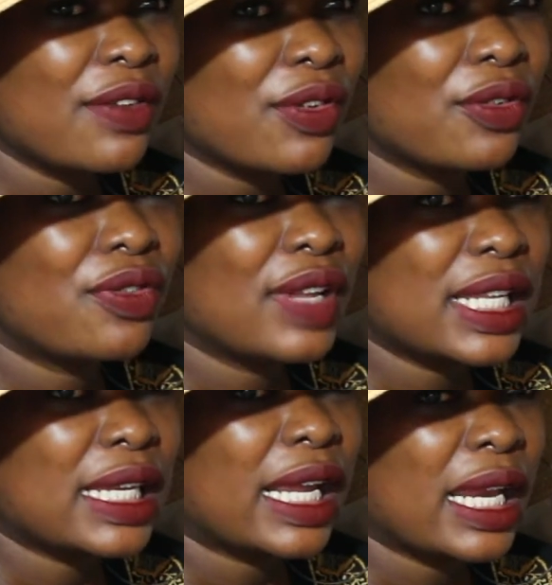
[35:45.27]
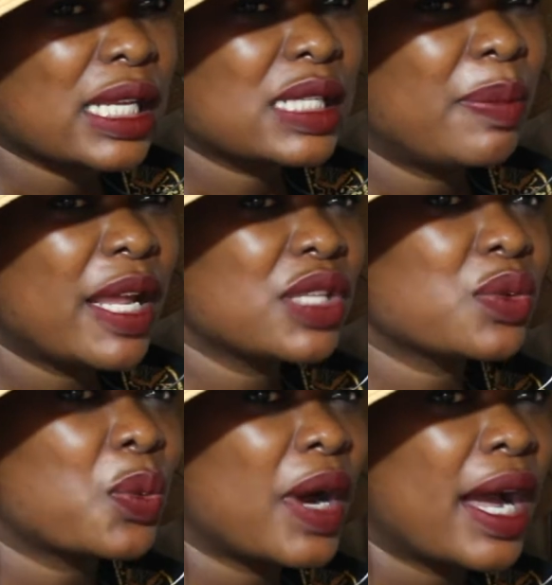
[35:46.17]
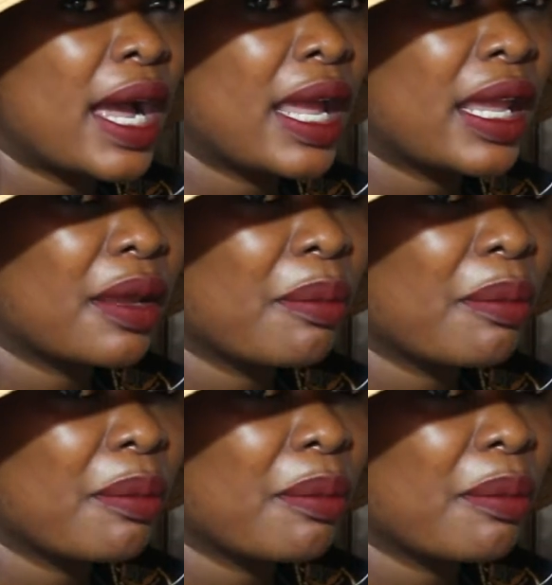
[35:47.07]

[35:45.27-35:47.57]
felt like, it explains why